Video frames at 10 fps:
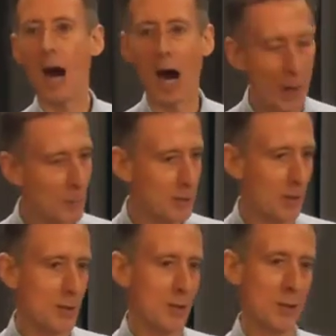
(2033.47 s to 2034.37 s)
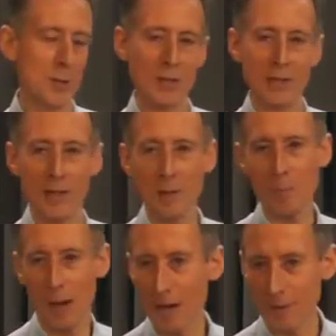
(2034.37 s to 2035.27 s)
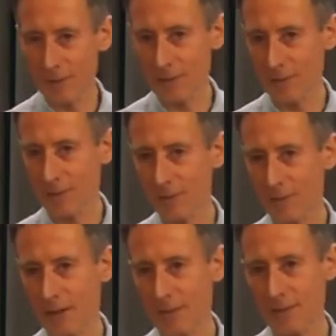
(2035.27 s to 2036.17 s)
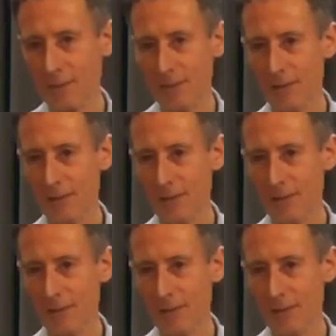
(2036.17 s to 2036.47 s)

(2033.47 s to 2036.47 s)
I was going to use the power of citizen's arrest